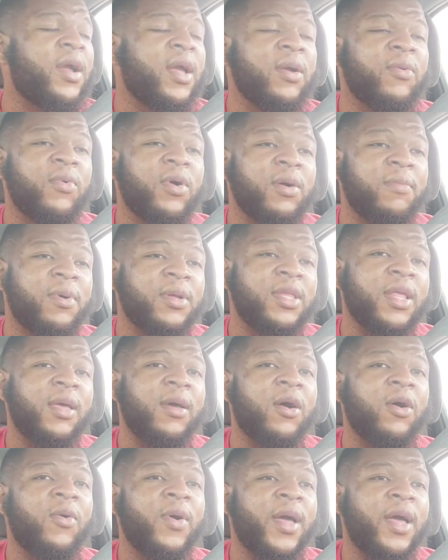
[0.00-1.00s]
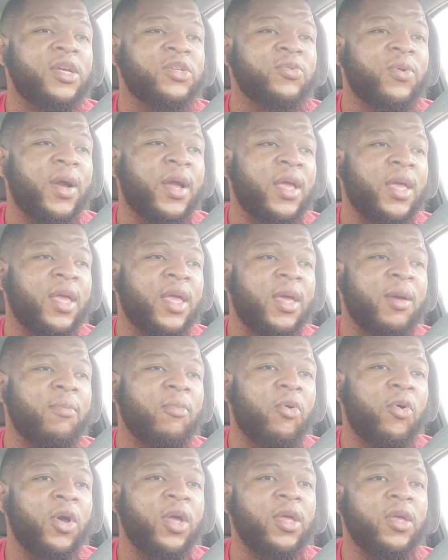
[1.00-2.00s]
I ain't worried about that whole ass right
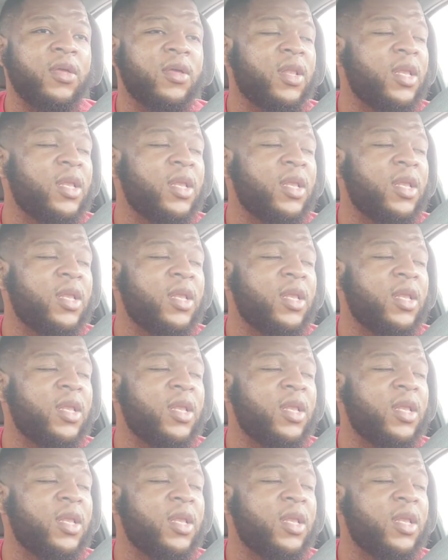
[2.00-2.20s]
hand, boy.